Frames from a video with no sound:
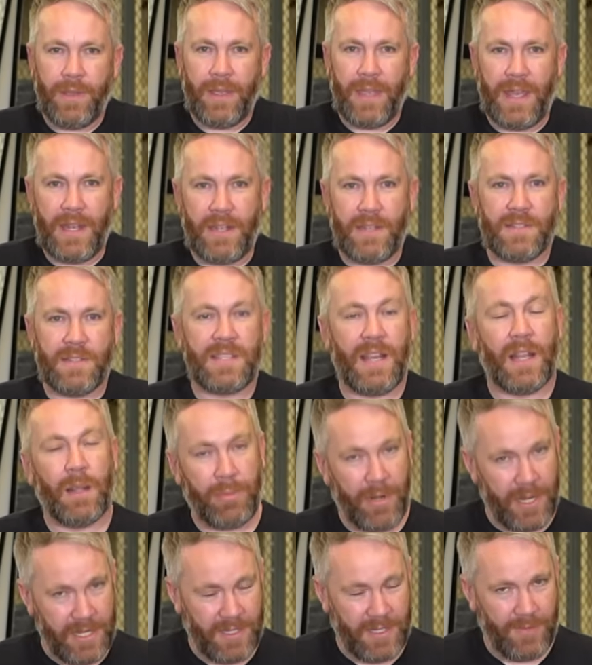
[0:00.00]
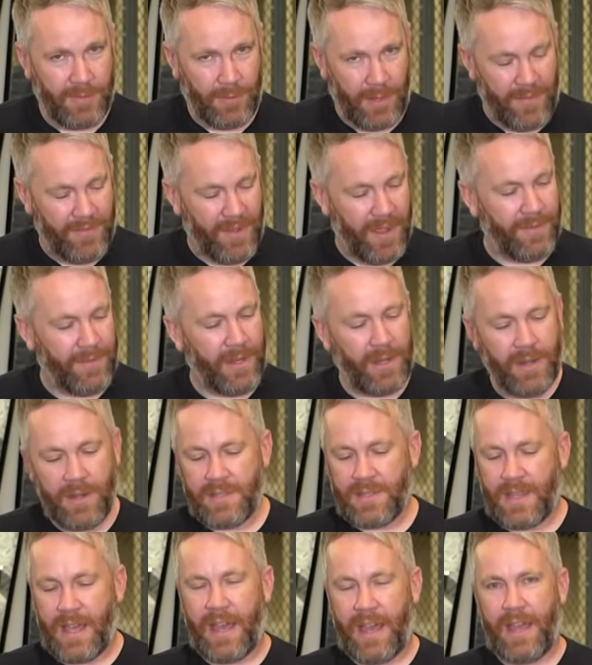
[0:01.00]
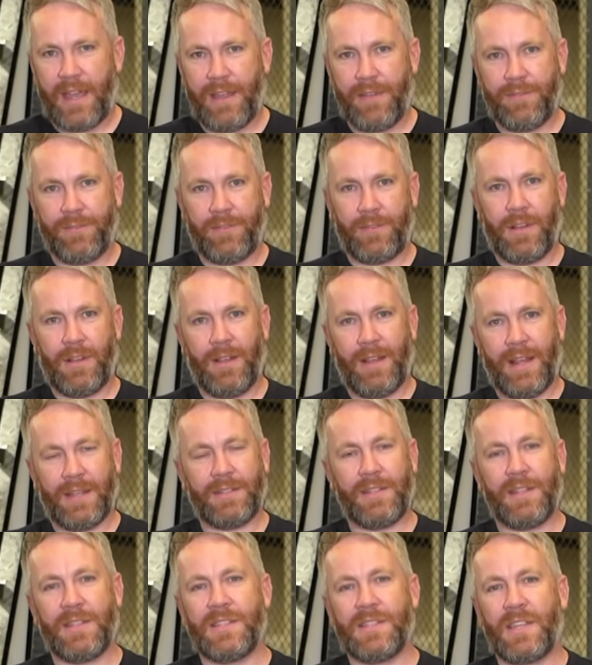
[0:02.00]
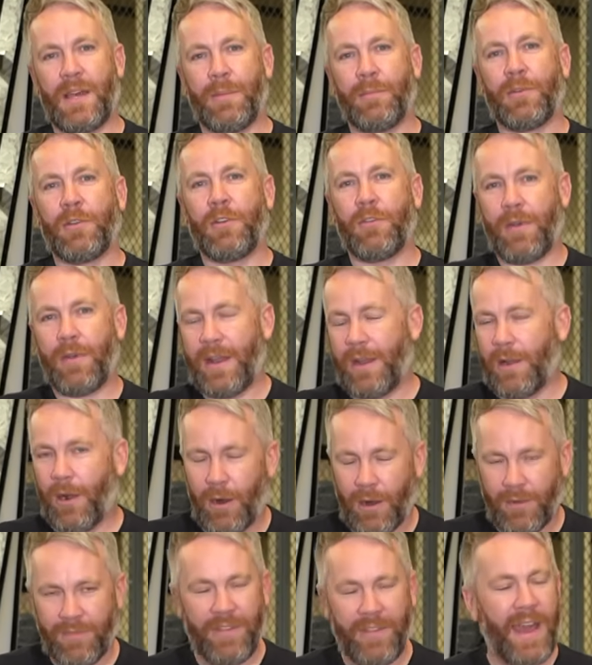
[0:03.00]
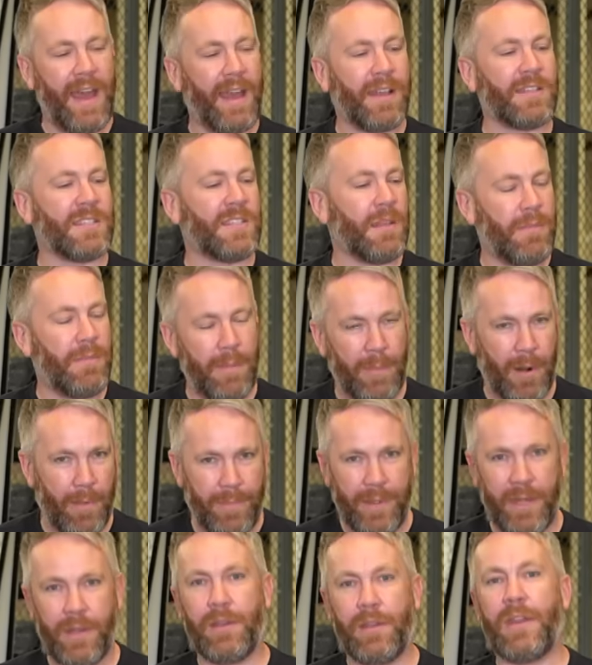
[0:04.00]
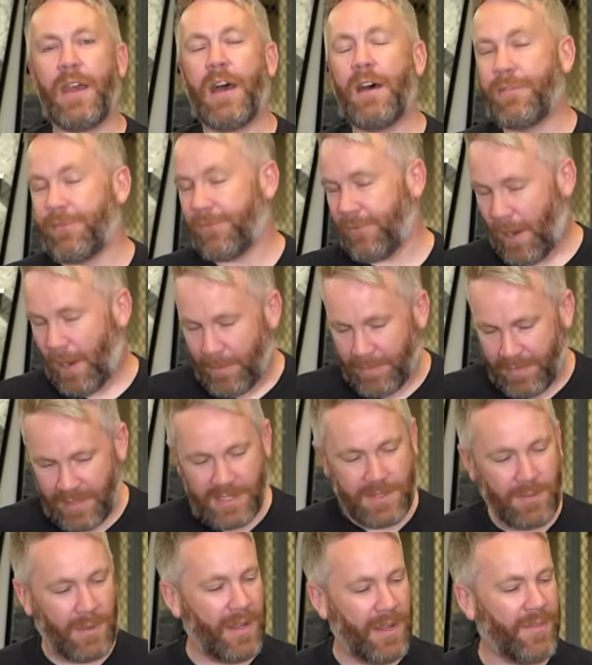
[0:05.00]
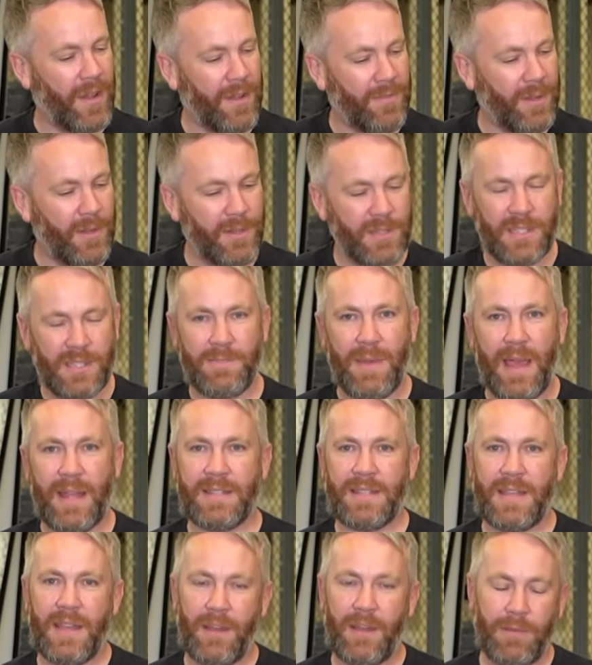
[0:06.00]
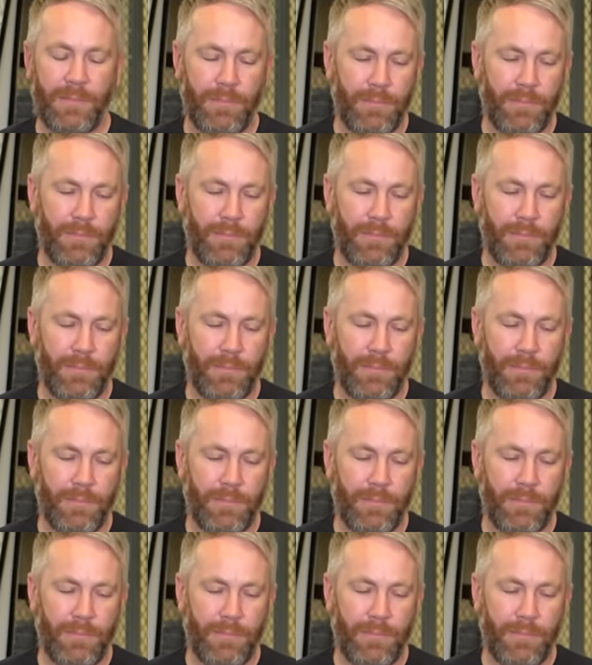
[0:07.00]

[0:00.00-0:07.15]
in celebration of 25 years, I've collected some great artifacts and memorabilia from these 25 years of SmackDown,